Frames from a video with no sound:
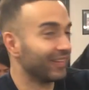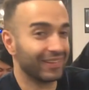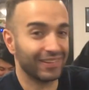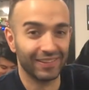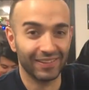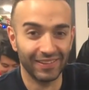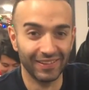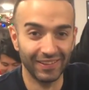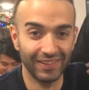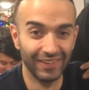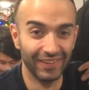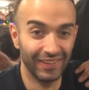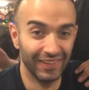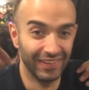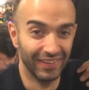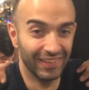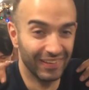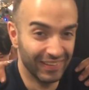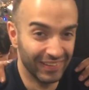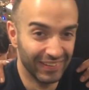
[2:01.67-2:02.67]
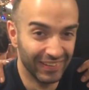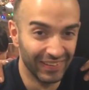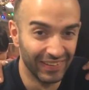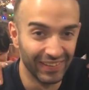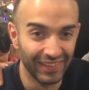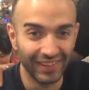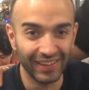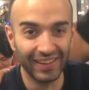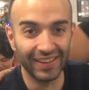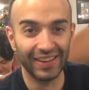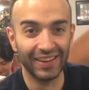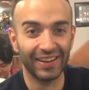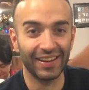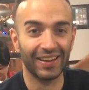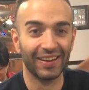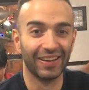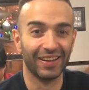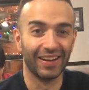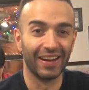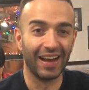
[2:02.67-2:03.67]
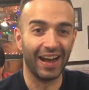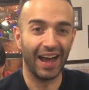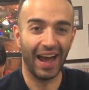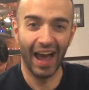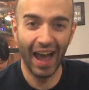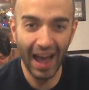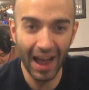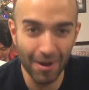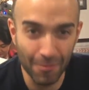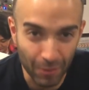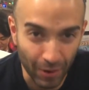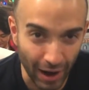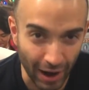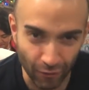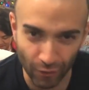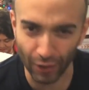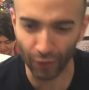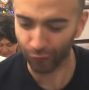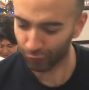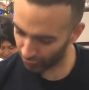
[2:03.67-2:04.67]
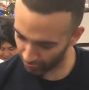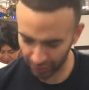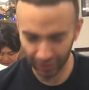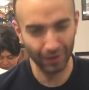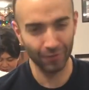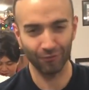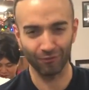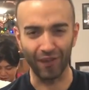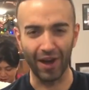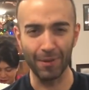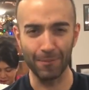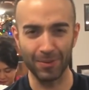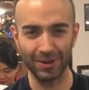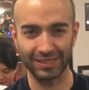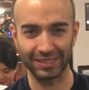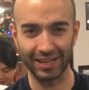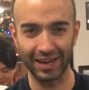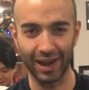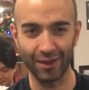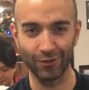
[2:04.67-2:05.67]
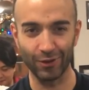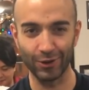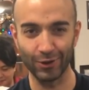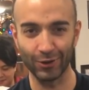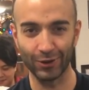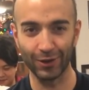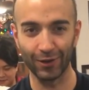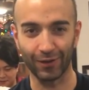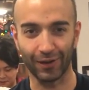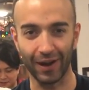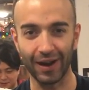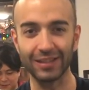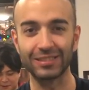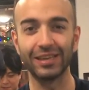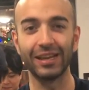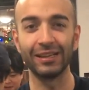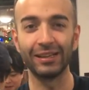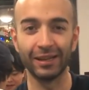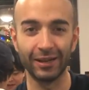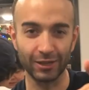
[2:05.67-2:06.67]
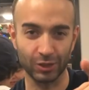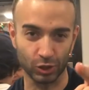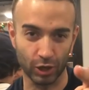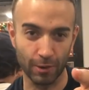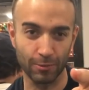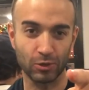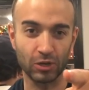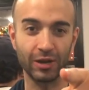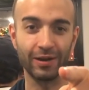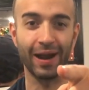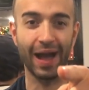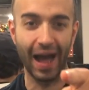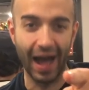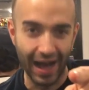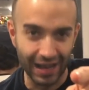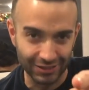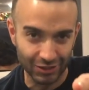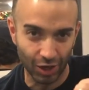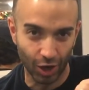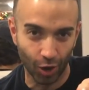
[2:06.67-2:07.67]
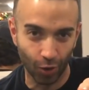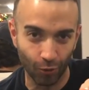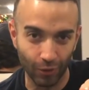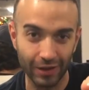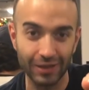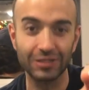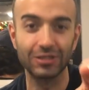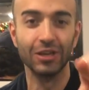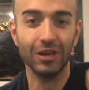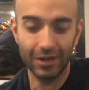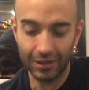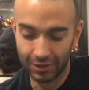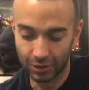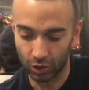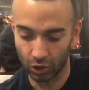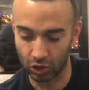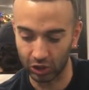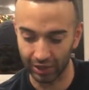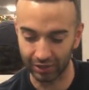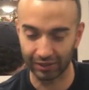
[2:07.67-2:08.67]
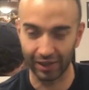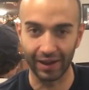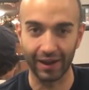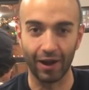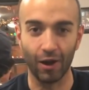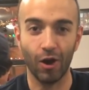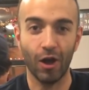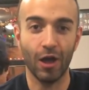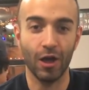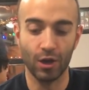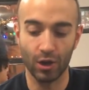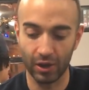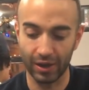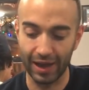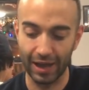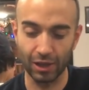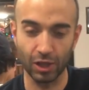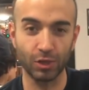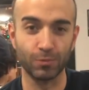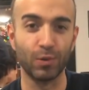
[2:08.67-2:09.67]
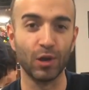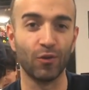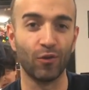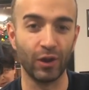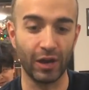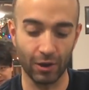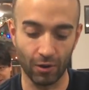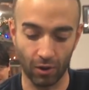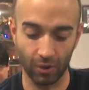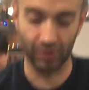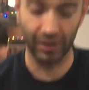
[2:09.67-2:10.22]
like you don't even make something up. And you got 5% your Yu-Gi-Oh cards in the description, as always. So check that out. You get this beautiful hero